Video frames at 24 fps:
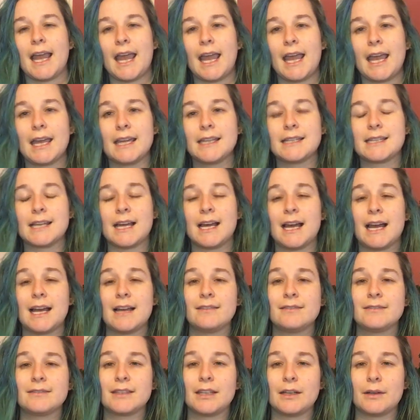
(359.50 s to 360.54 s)
and
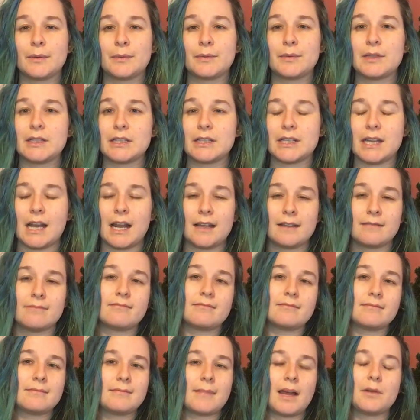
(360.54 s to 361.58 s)
have, you know, just
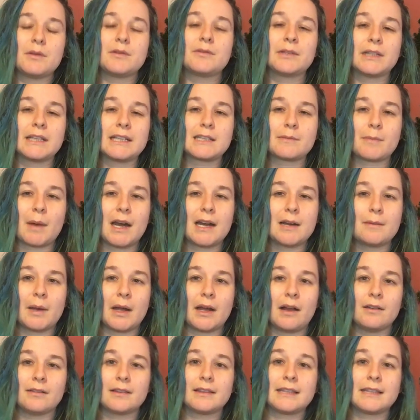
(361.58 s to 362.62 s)
I was really inspired by
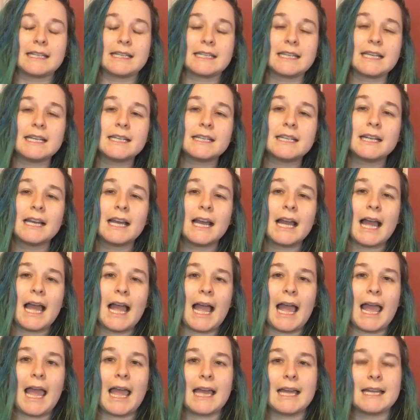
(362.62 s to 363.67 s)
all did,
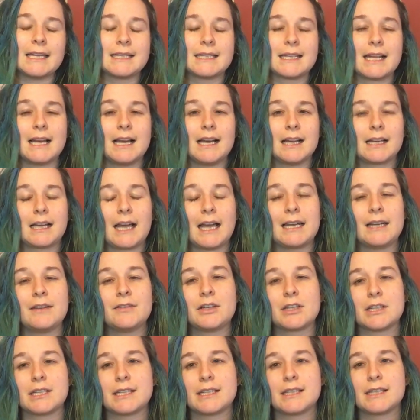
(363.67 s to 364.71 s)
and kind of
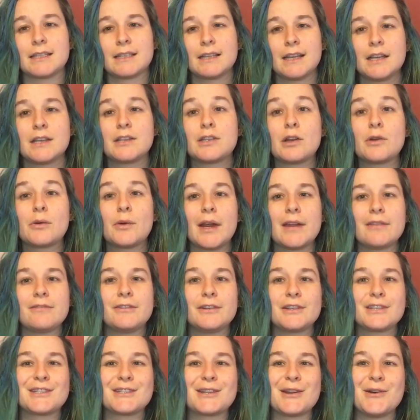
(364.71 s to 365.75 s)
just so
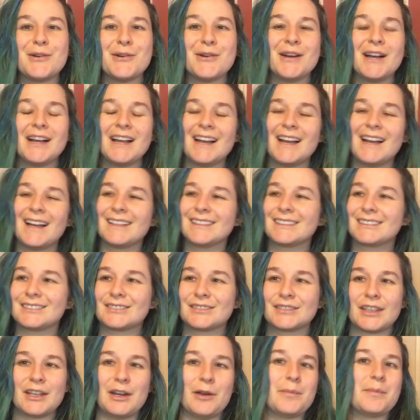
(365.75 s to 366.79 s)
grateful. So,
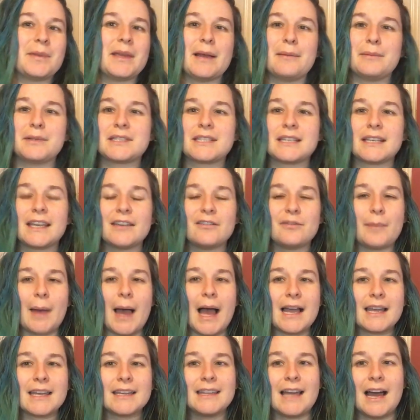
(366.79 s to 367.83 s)
you know, being able to give
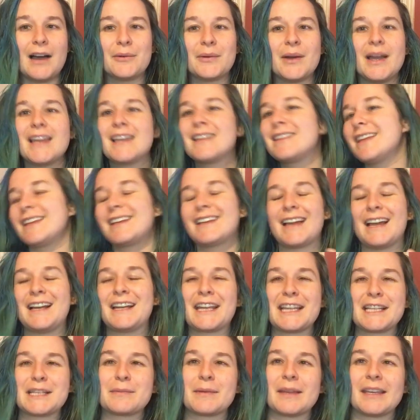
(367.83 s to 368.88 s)
back in that way, like, kind of
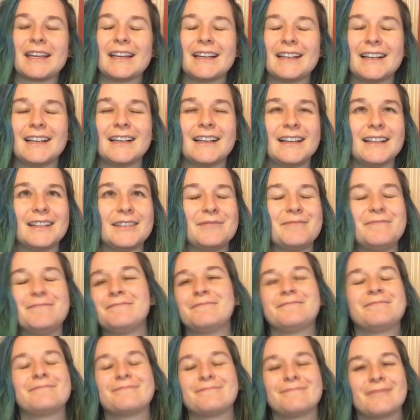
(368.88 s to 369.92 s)
gets me,
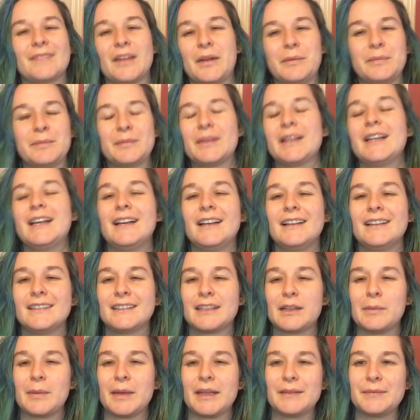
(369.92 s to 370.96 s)
you know, a
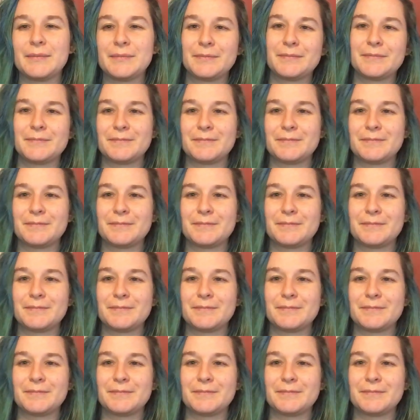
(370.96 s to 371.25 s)
little bit